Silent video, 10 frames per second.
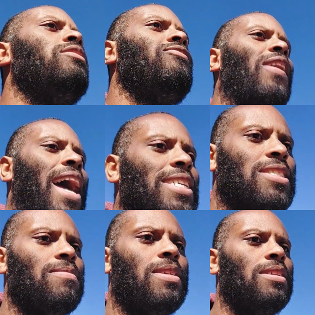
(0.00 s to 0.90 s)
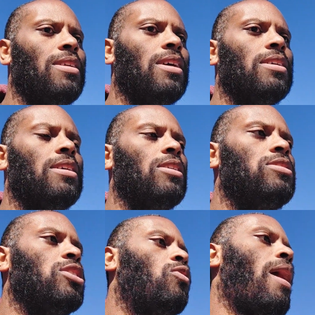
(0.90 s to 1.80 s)
find something
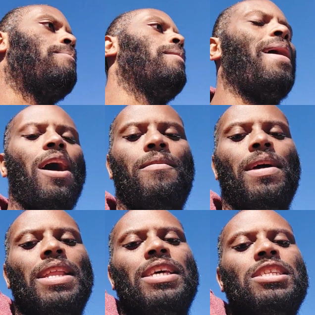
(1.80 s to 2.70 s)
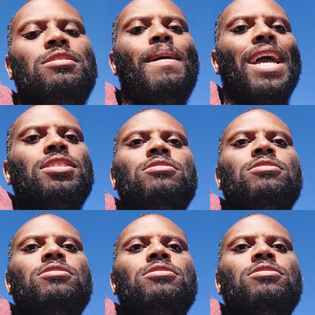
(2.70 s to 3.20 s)
to gripe about, and then it's back to